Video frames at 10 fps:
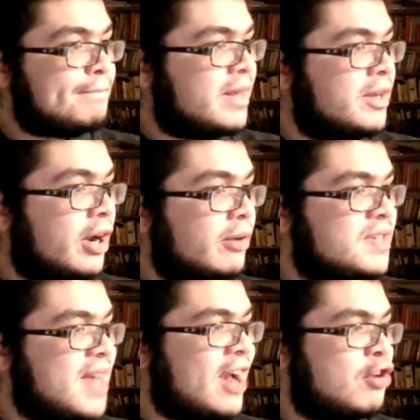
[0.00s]
you know,
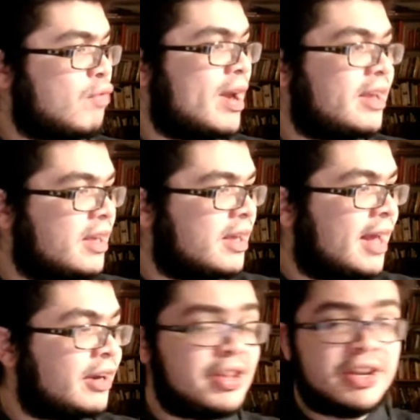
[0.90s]
Zach Greinke
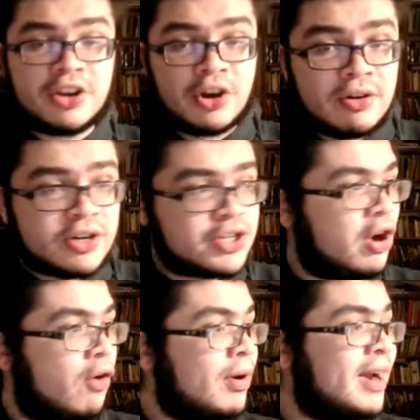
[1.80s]
and Clayton Kershaw
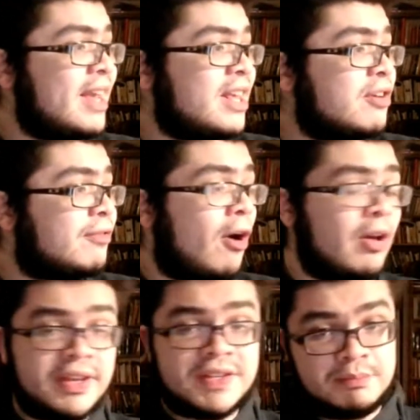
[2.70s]
or Nate
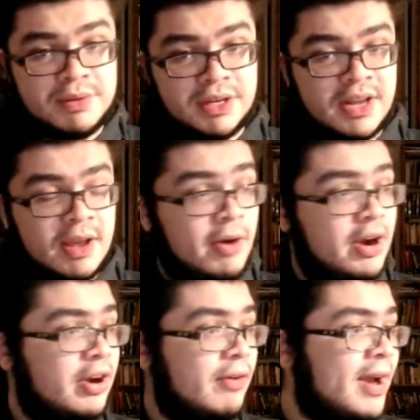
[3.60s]
Eovaldi is a big name right
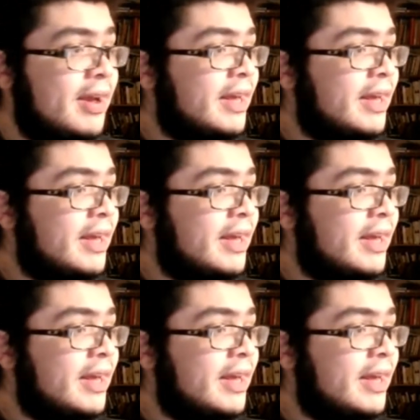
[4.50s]
here, right?